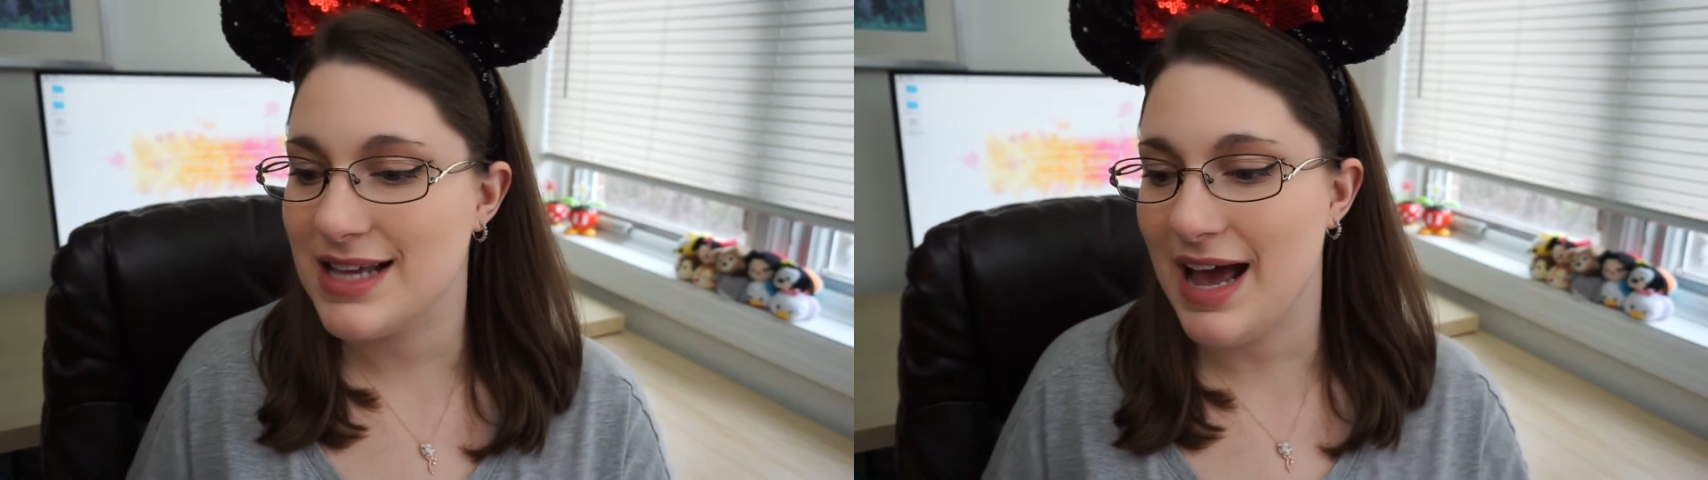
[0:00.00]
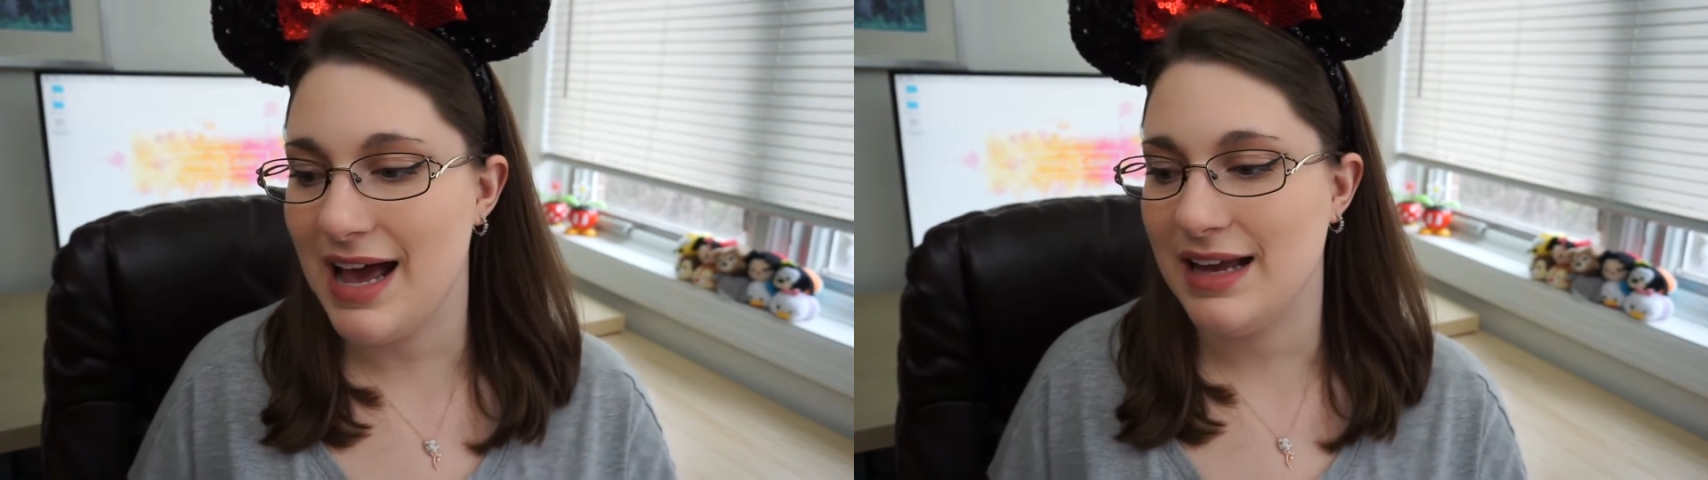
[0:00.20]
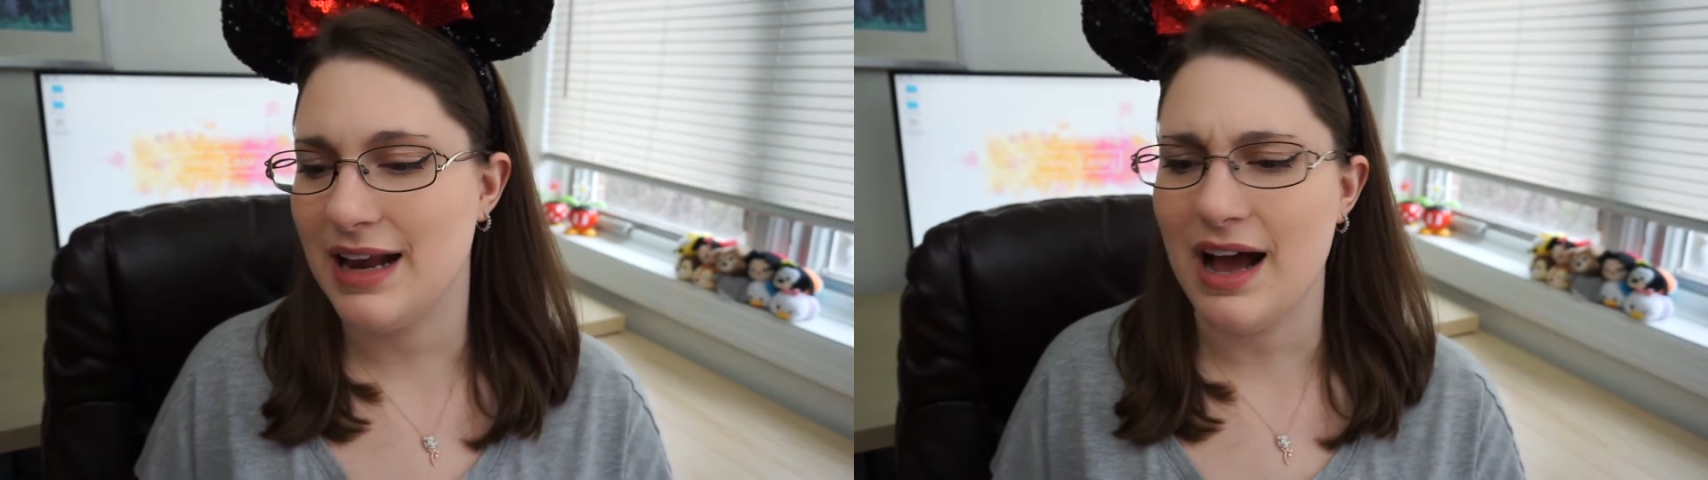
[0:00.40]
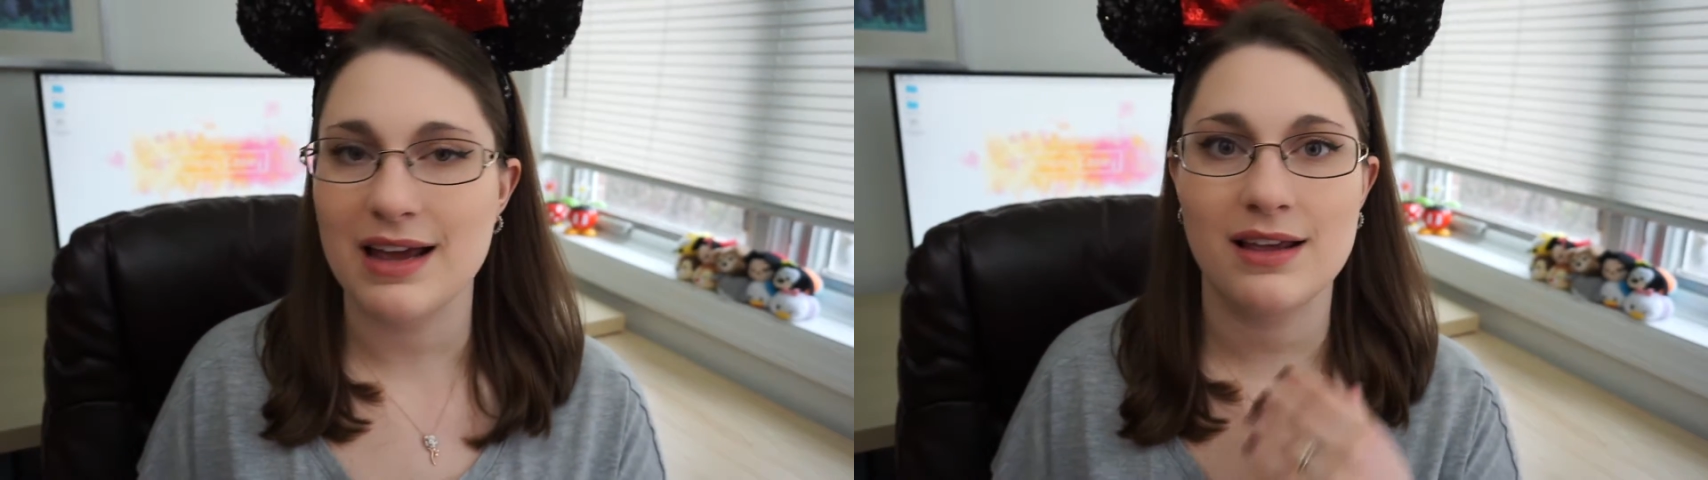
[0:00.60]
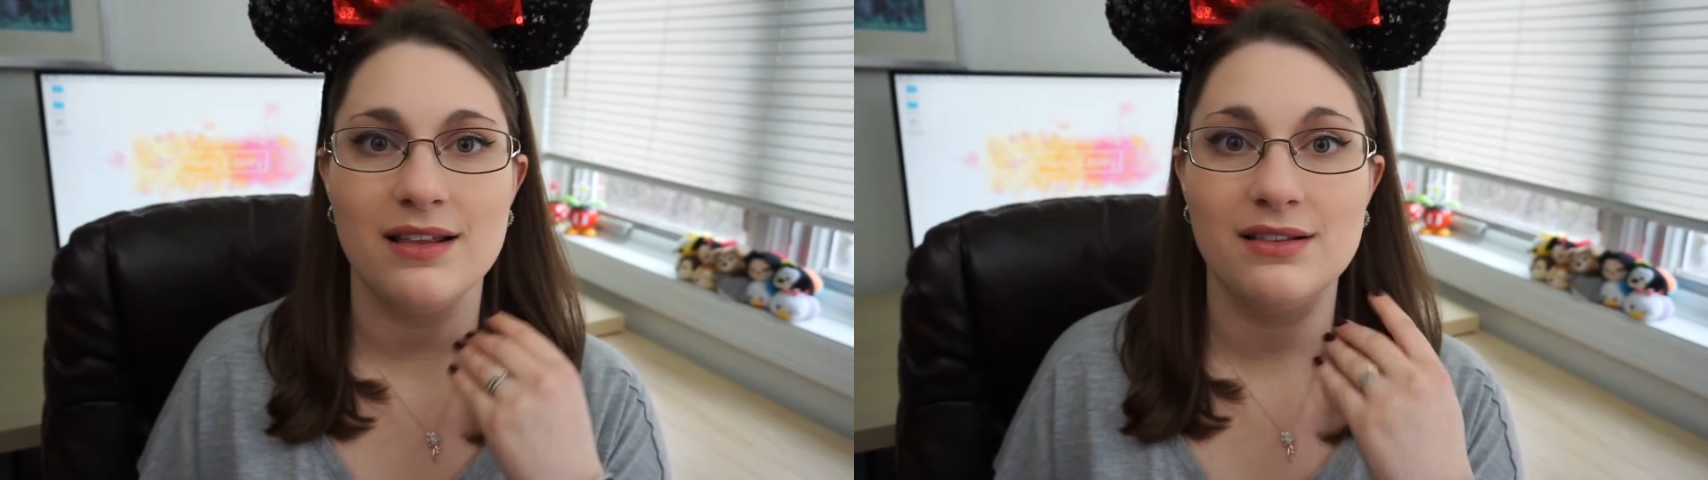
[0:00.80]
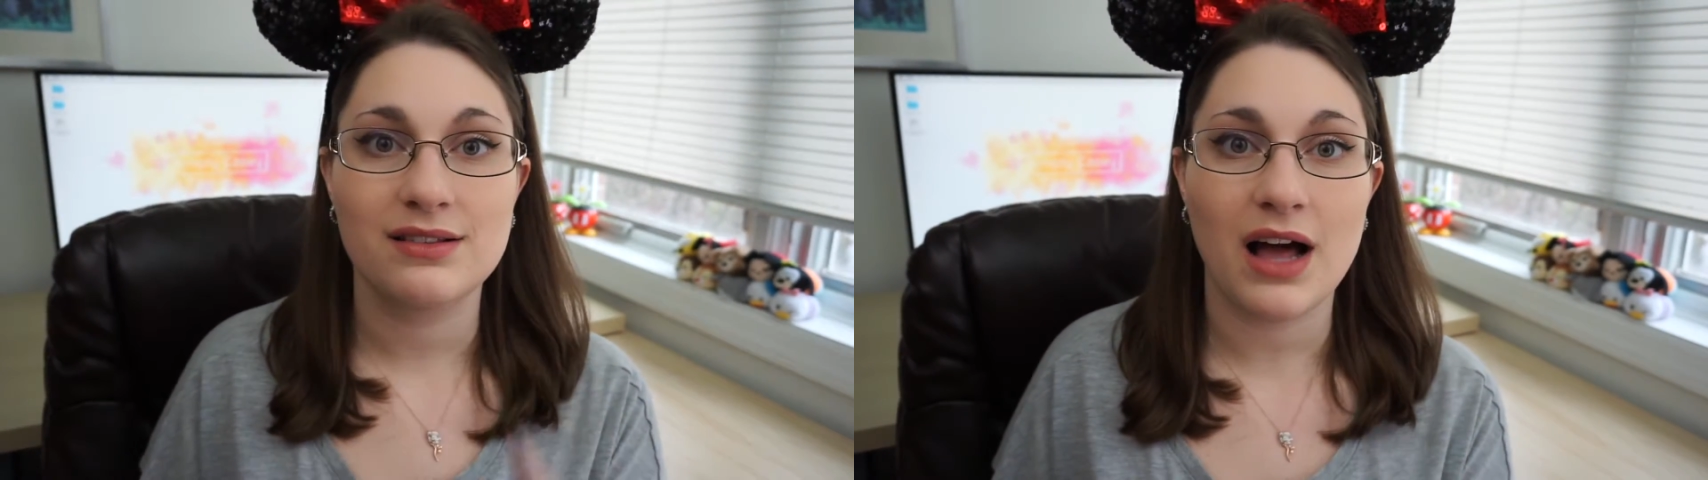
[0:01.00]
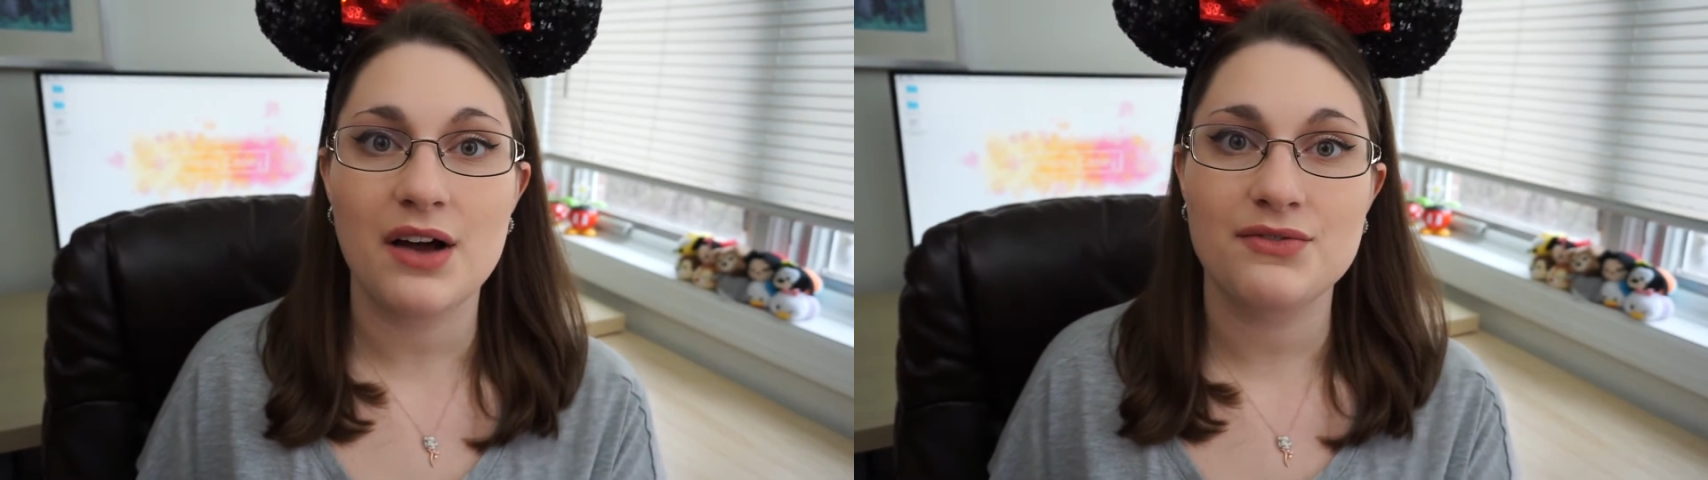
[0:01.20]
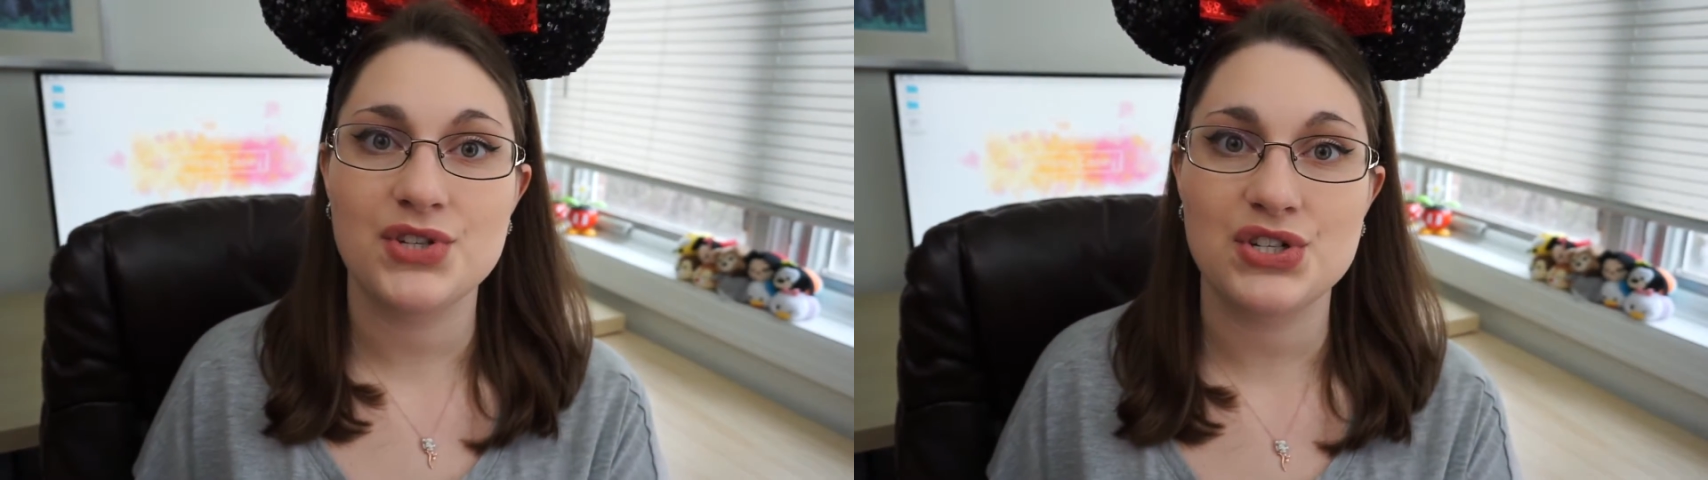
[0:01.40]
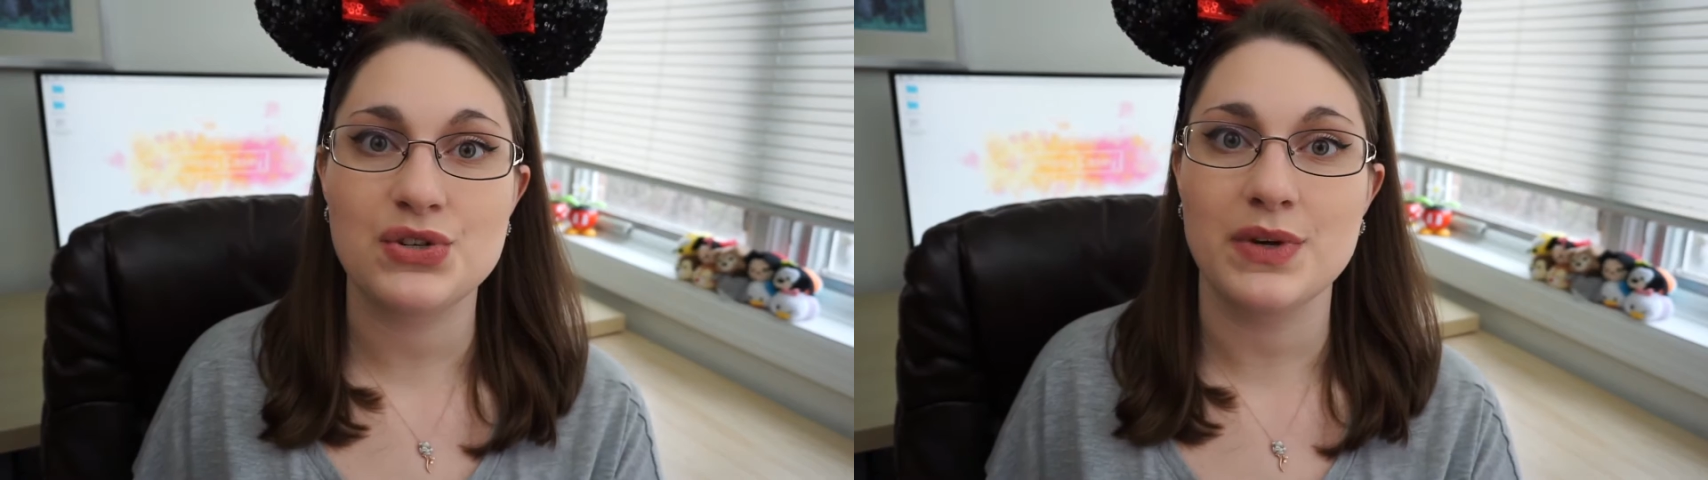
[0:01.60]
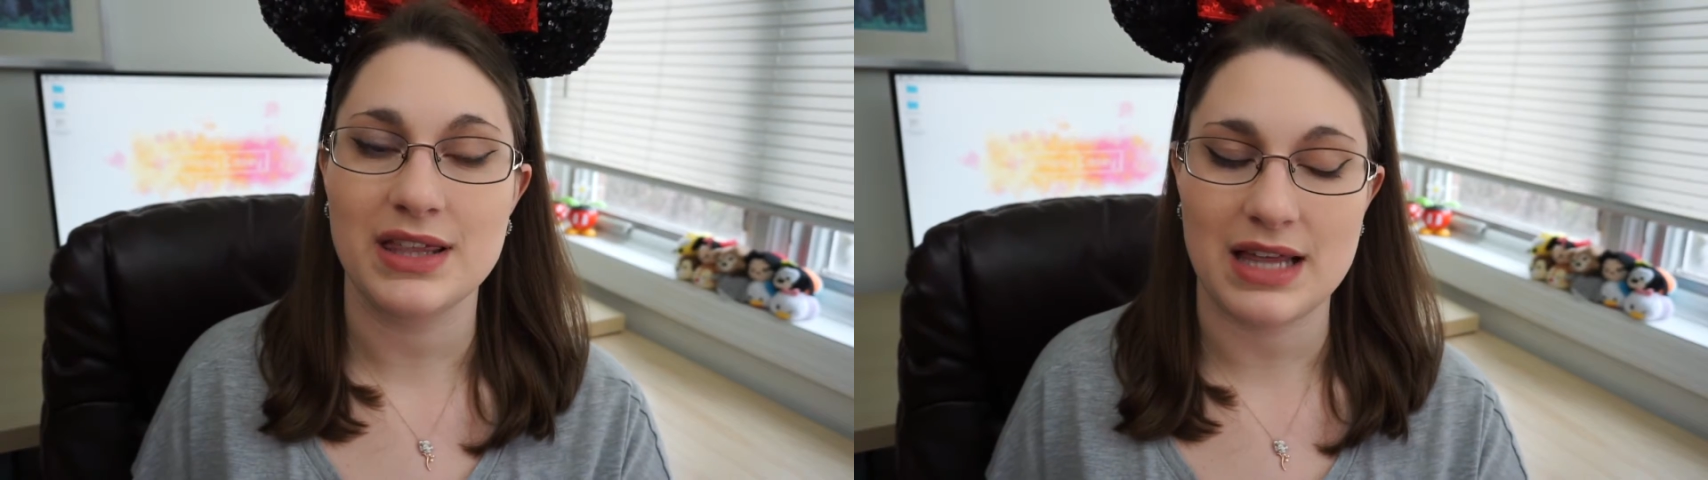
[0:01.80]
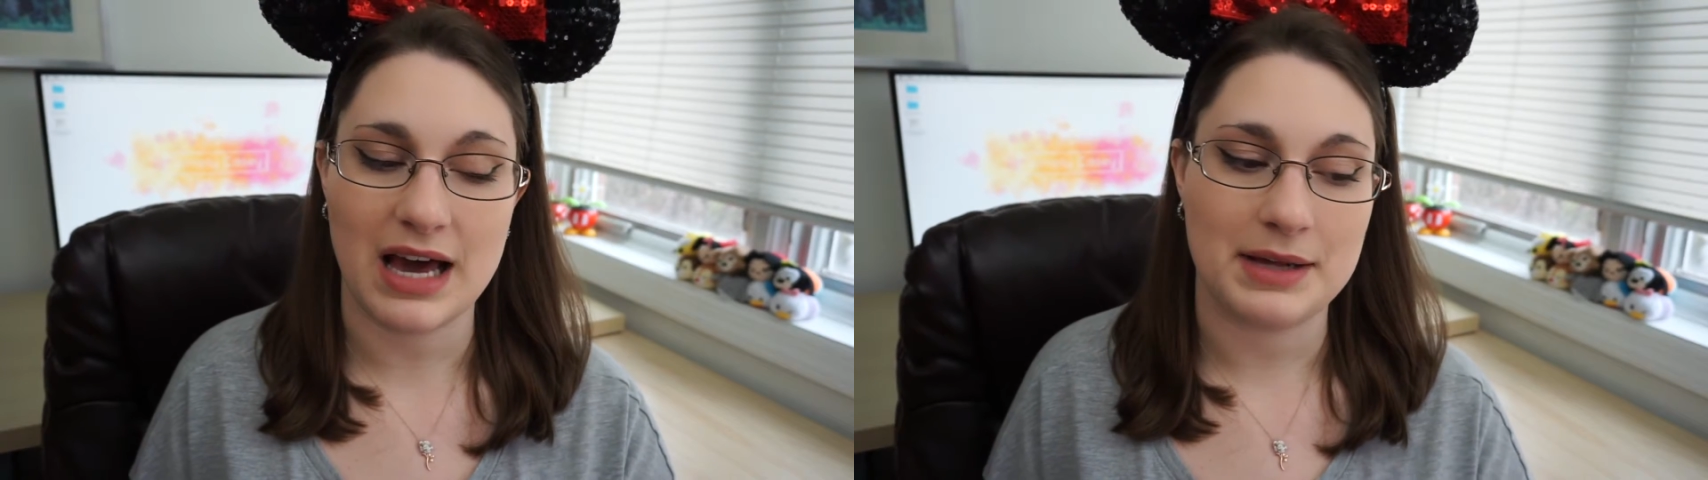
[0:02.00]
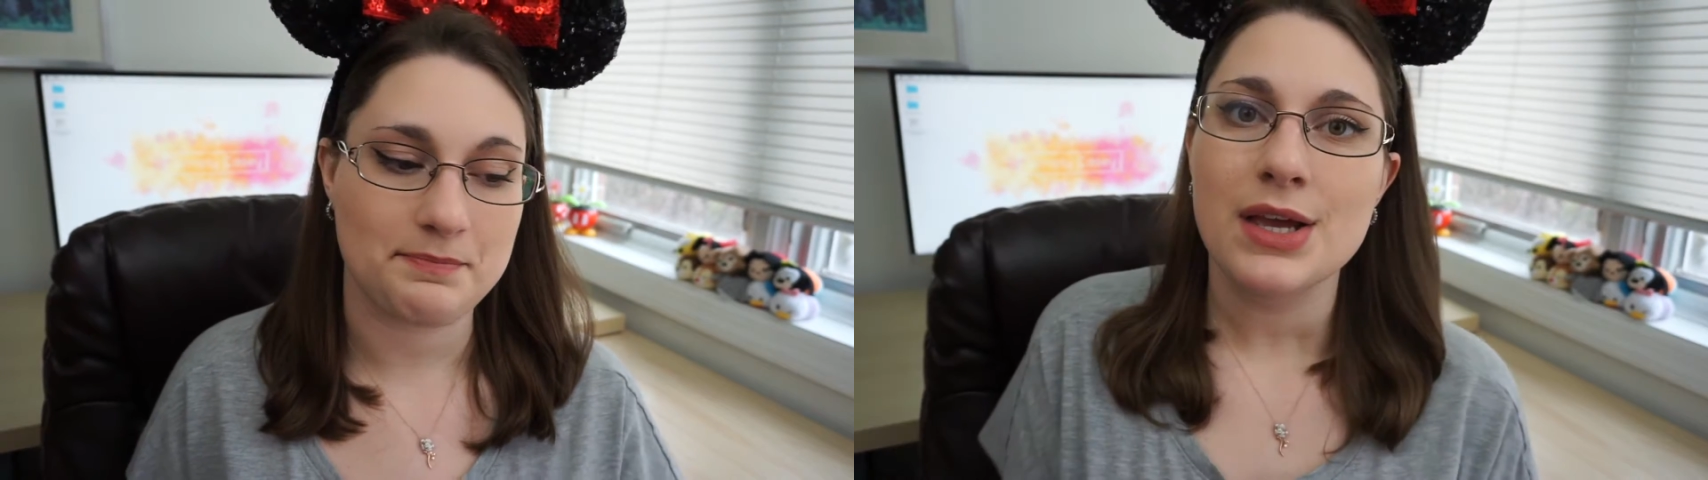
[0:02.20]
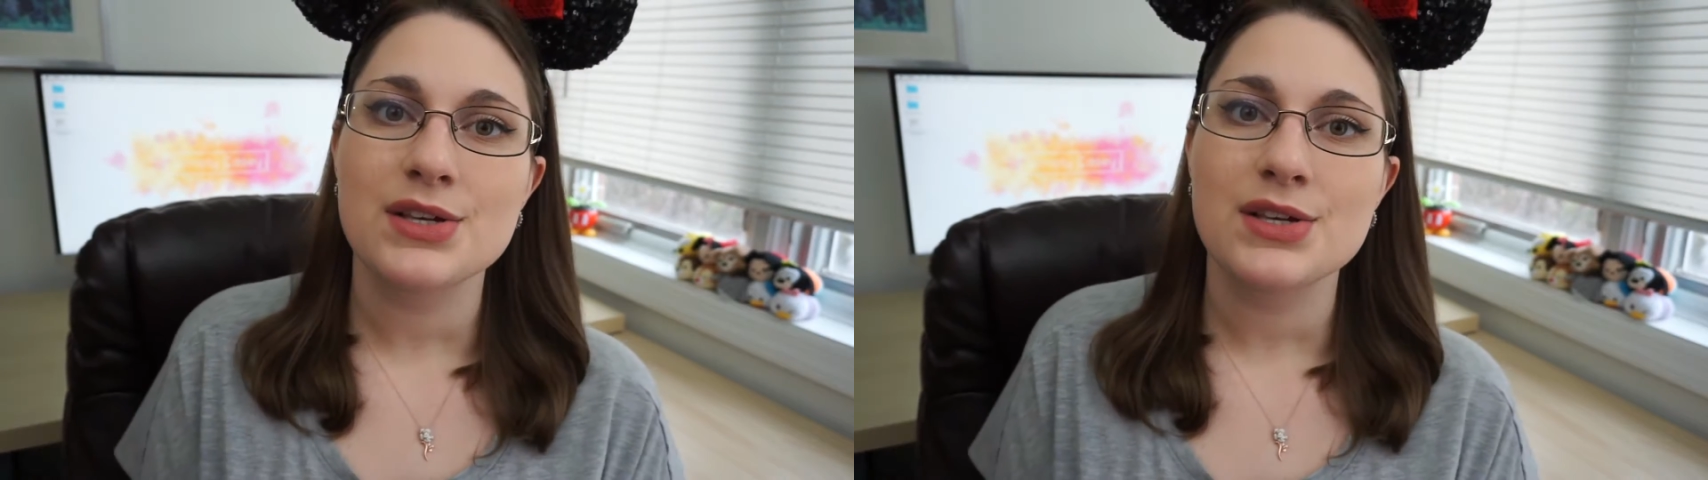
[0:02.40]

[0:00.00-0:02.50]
and I loved doing that.